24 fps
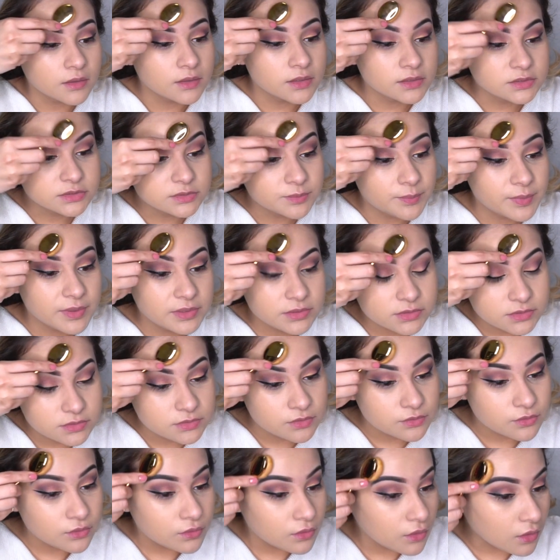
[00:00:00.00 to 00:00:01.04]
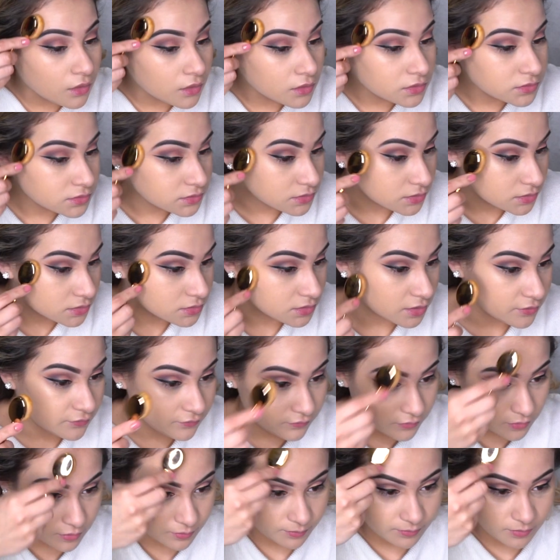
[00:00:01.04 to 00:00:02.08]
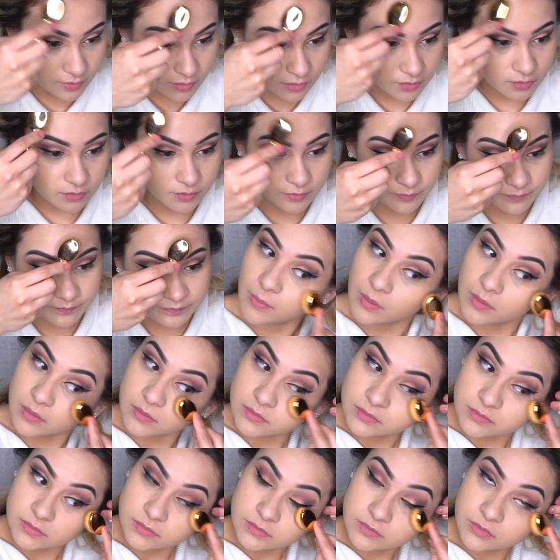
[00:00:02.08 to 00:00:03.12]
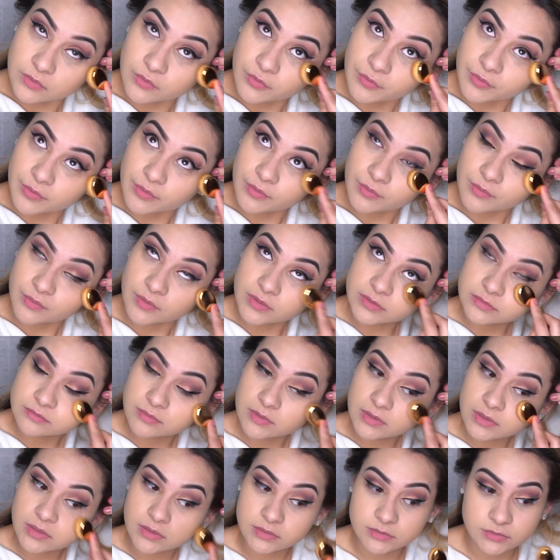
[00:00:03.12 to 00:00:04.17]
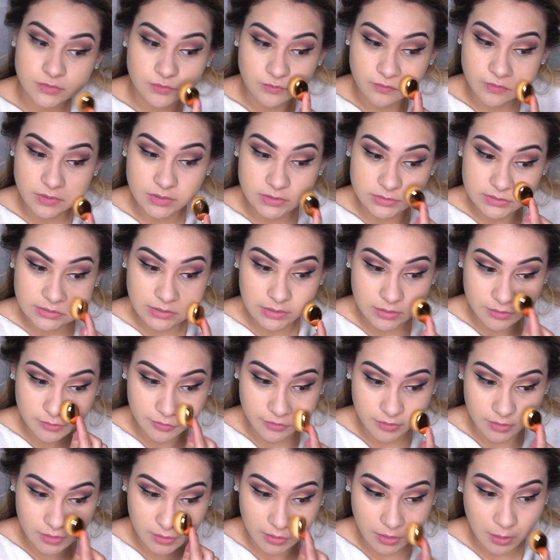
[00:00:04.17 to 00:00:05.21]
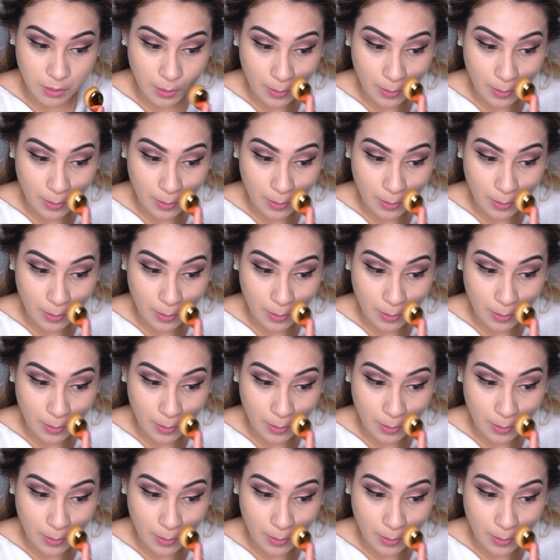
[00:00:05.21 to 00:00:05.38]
it's been so long since I filmed a tutorial. It's been like 2 weeks literally.